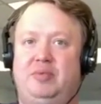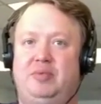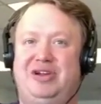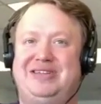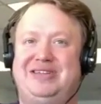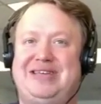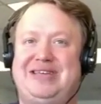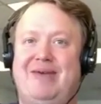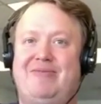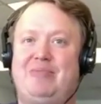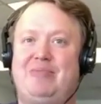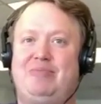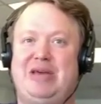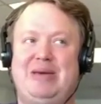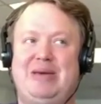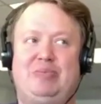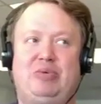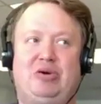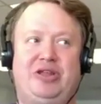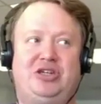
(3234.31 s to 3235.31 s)
but it's giving
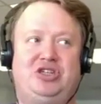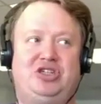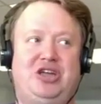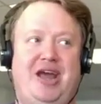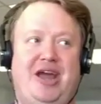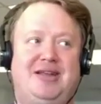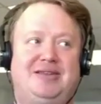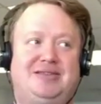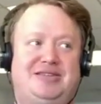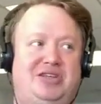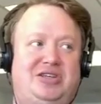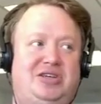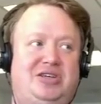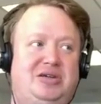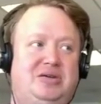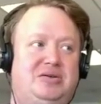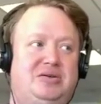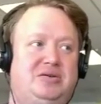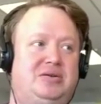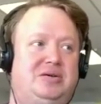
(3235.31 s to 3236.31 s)
people the chance
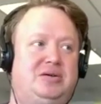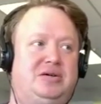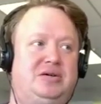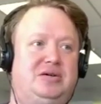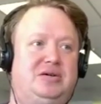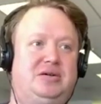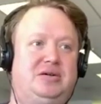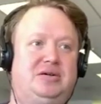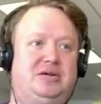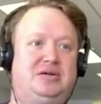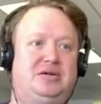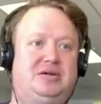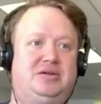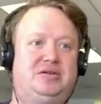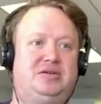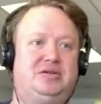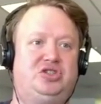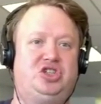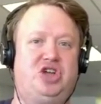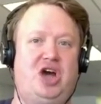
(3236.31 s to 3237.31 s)
to
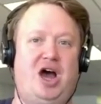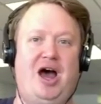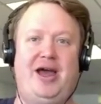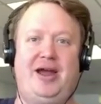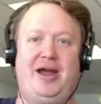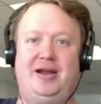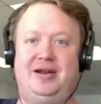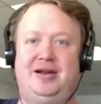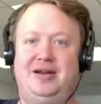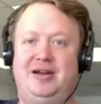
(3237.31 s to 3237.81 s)
shine.